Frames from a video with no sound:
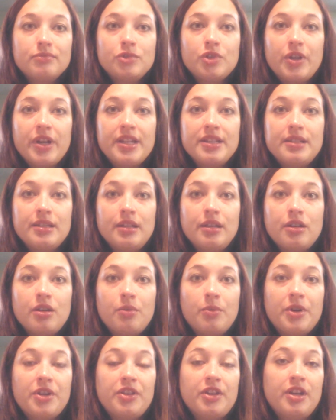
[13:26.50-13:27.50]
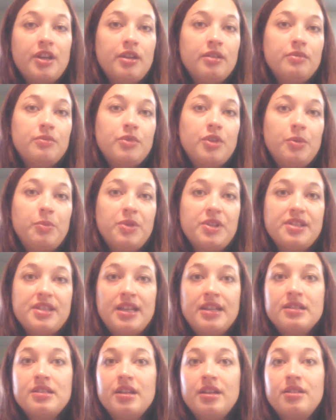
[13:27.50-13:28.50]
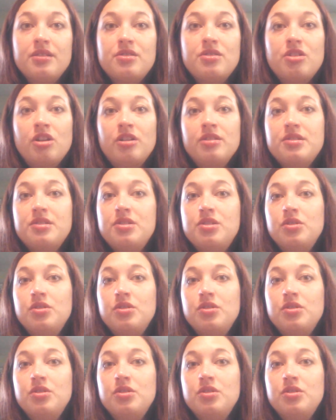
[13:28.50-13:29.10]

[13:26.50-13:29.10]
crazy, you know, where the placenta starts